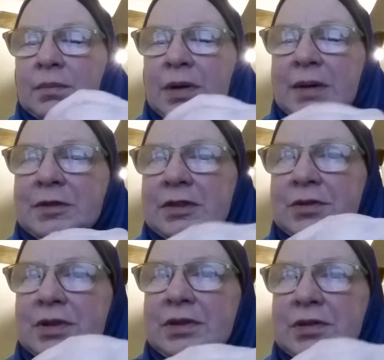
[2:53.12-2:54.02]
But I'm
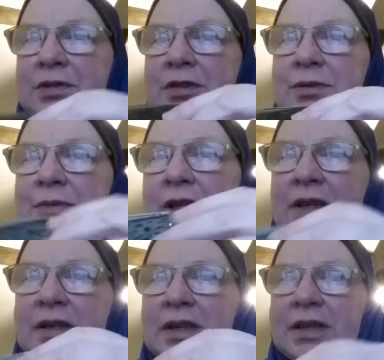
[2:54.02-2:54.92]
just going to assume
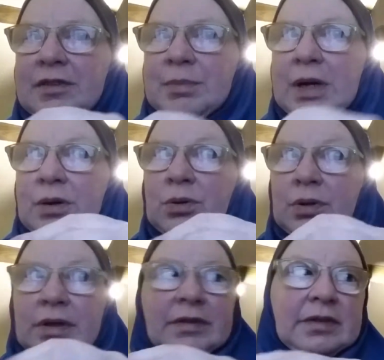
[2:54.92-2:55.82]
that it's my
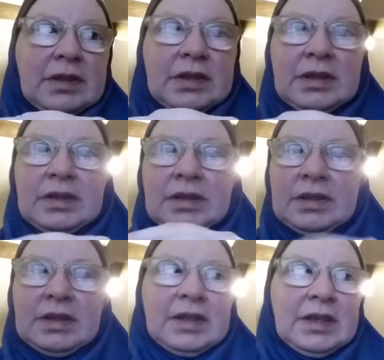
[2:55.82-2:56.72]
oldest.
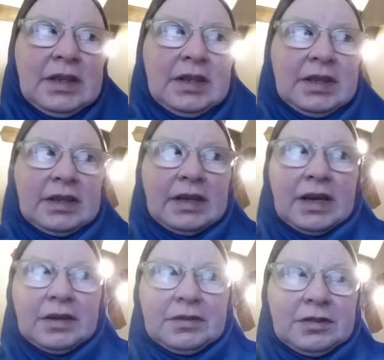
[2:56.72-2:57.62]

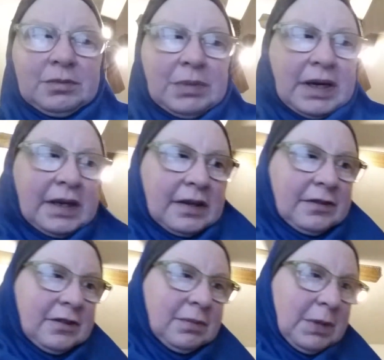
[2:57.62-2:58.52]
Now to my
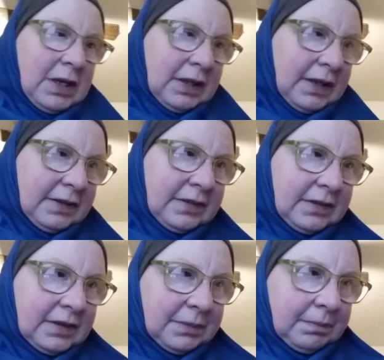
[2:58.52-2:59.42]

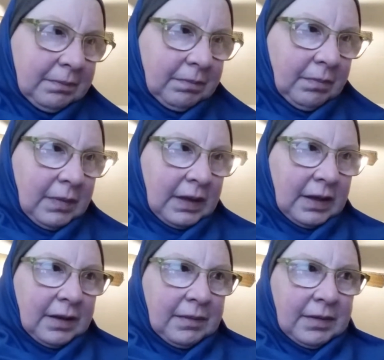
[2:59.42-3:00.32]
smallest.
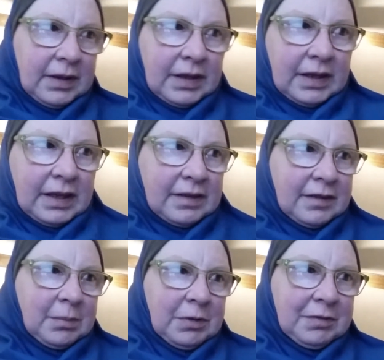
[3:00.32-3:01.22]
And
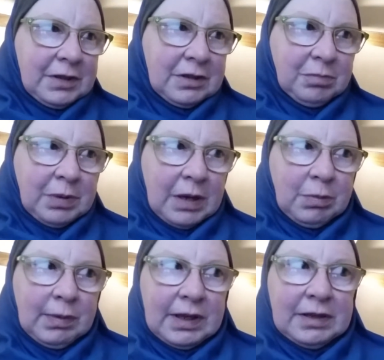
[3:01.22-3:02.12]
some of you are
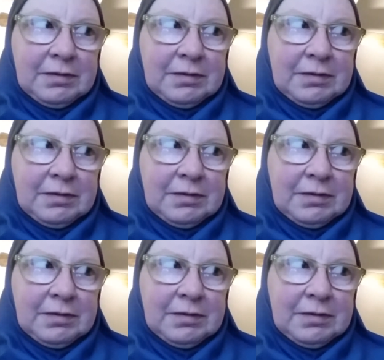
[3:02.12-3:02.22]
probably